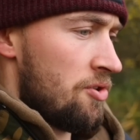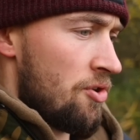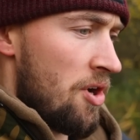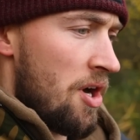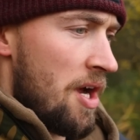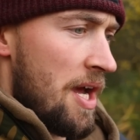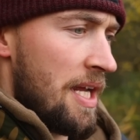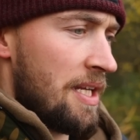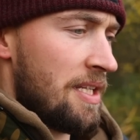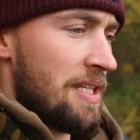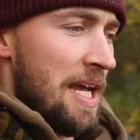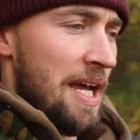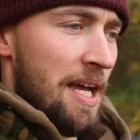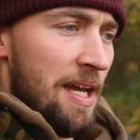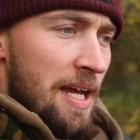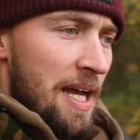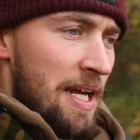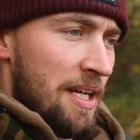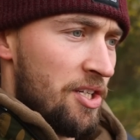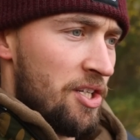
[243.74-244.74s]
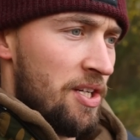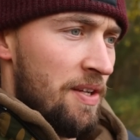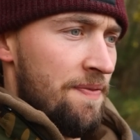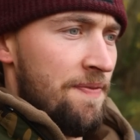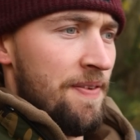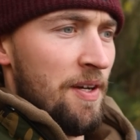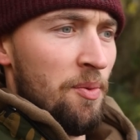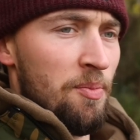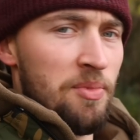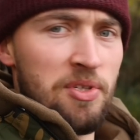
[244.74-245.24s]
trying to actually
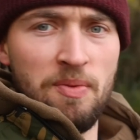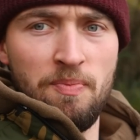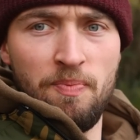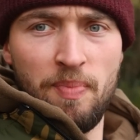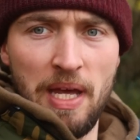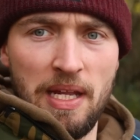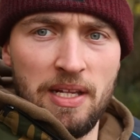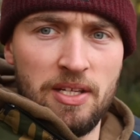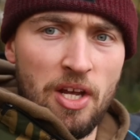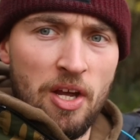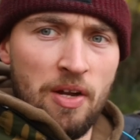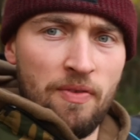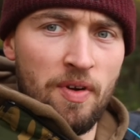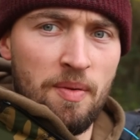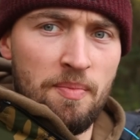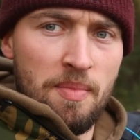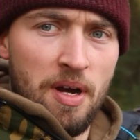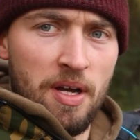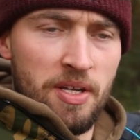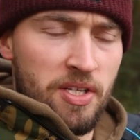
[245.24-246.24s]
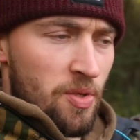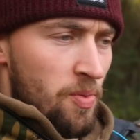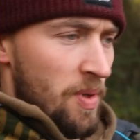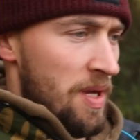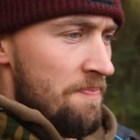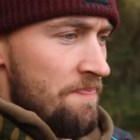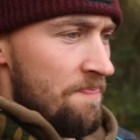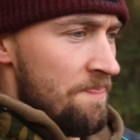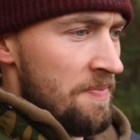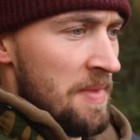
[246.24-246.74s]
film some bits over in my
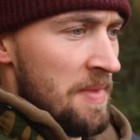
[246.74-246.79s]
swim.